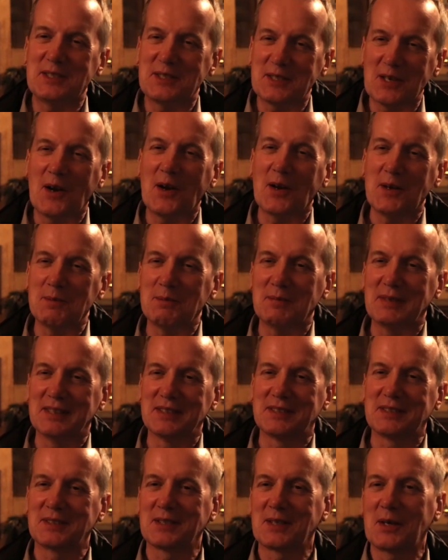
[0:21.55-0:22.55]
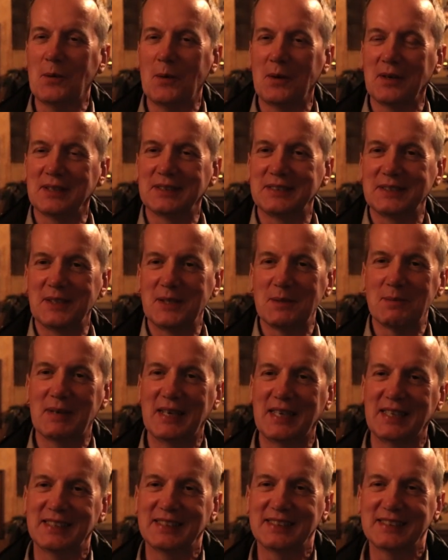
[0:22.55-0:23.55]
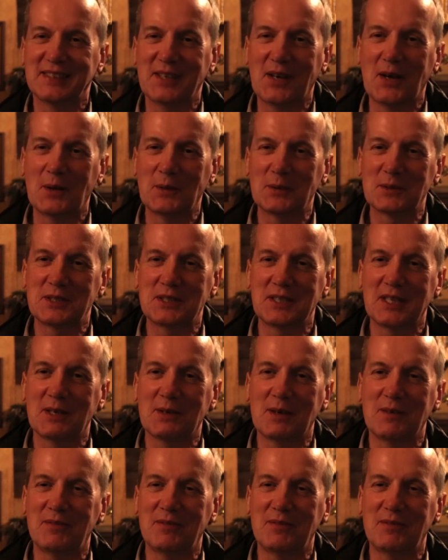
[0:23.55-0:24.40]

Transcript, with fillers: timeless quality about the whole show.